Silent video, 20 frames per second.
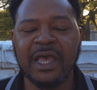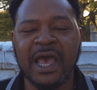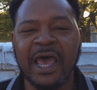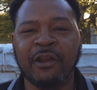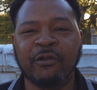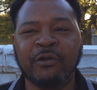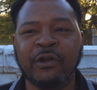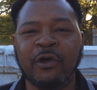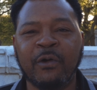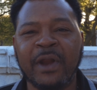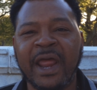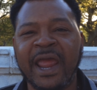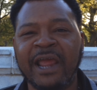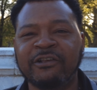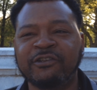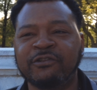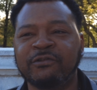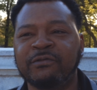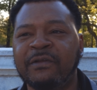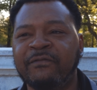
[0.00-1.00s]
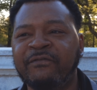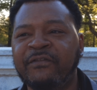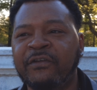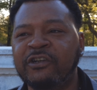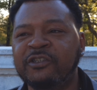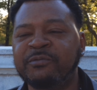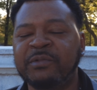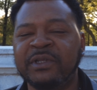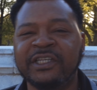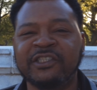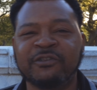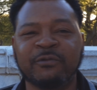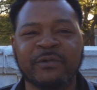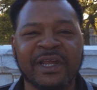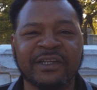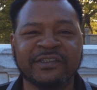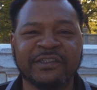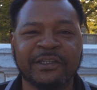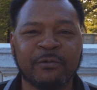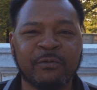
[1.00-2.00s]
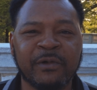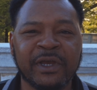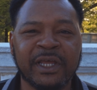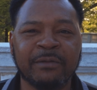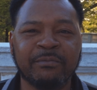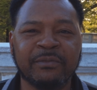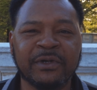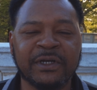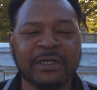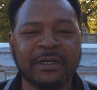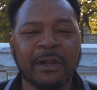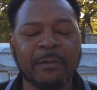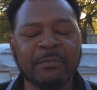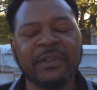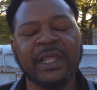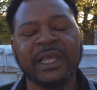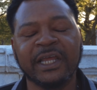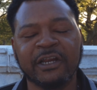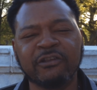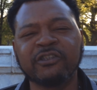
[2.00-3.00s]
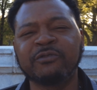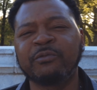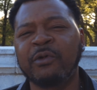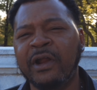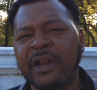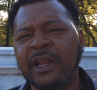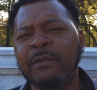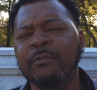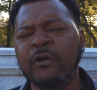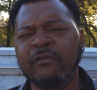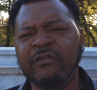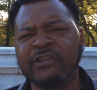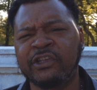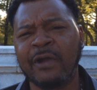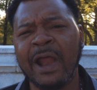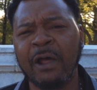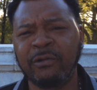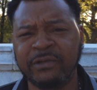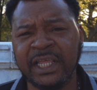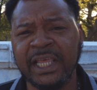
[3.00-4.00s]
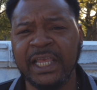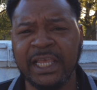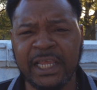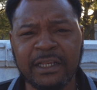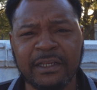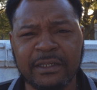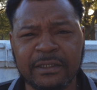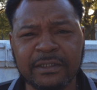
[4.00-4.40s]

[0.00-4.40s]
I don't know actually the first place we actually went, but I'm thinking it was probably the movies or out to eat.